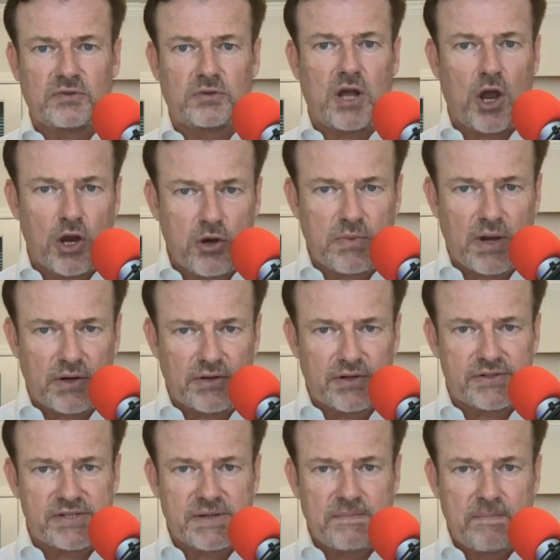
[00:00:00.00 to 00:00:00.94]
all,
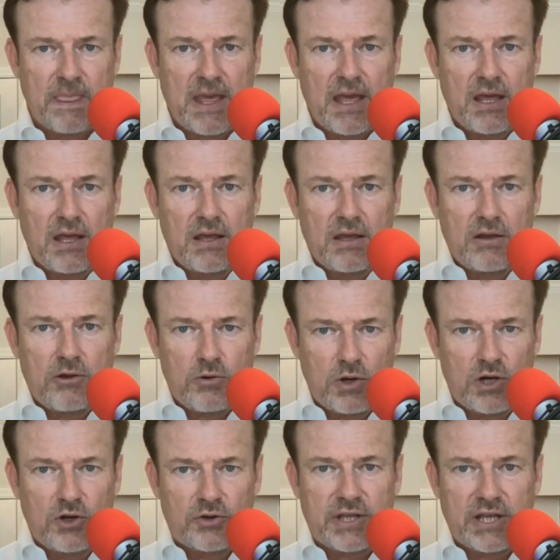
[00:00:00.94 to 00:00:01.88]
homeowners who
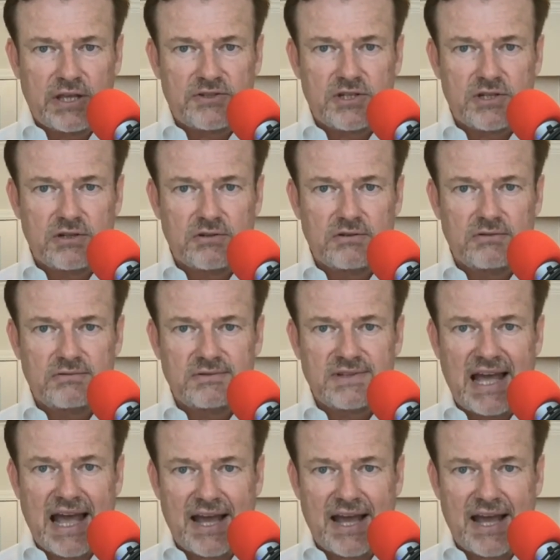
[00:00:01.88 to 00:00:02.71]
are looking to